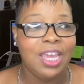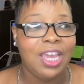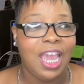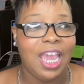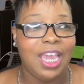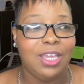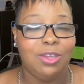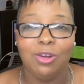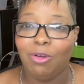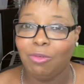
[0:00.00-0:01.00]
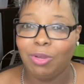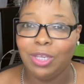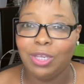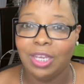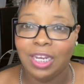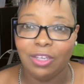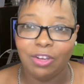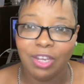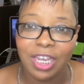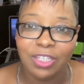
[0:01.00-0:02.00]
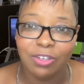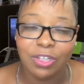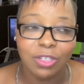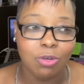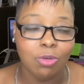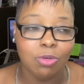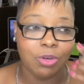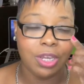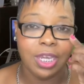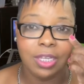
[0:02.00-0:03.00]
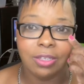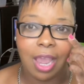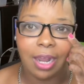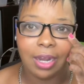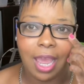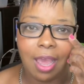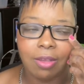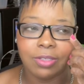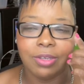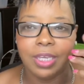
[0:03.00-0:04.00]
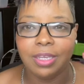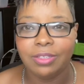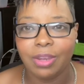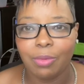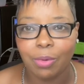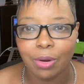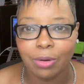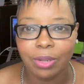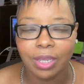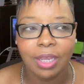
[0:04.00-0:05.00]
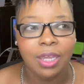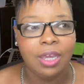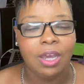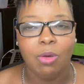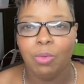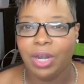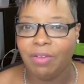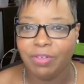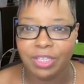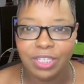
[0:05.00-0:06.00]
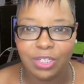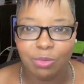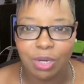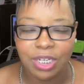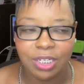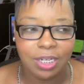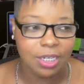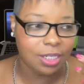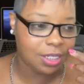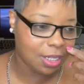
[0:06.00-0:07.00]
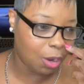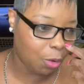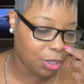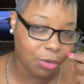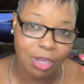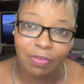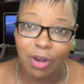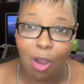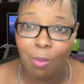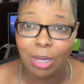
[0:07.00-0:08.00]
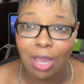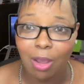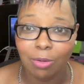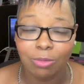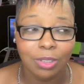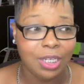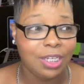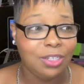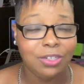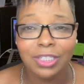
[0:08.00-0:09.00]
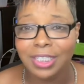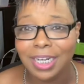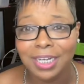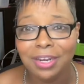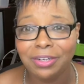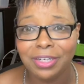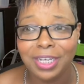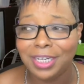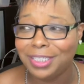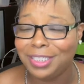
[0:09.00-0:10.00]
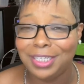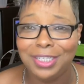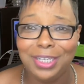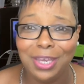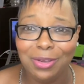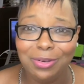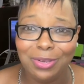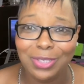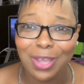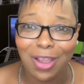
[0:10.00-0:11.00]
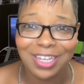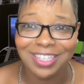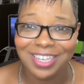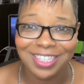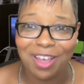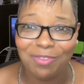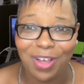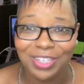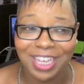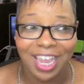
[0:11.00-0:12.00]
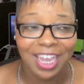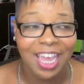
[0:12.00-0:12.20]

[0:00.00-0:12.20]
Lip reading: and you don't, and your kids are in school or your kids are out of the house or your kids are at work, whatever the situation is, or you even home alone, you're sitting there and it's just you. You're talking to yourself all day.